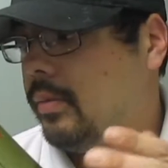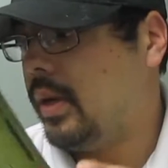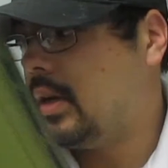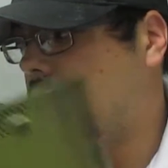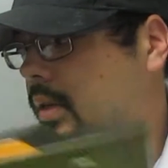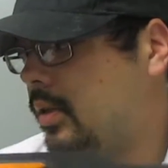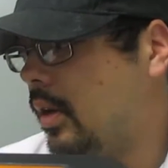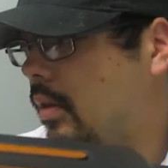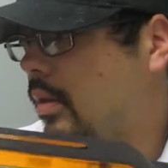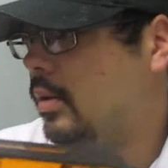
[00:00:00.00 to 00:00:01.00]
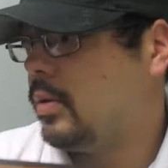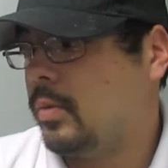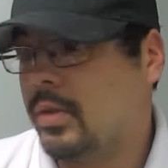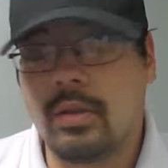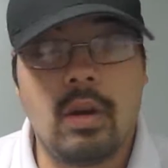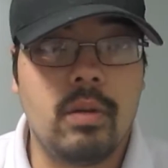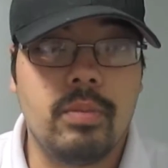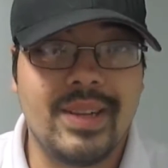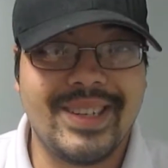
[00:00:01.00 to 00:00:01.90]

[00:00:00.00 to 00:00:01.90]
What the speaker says: because those ones all play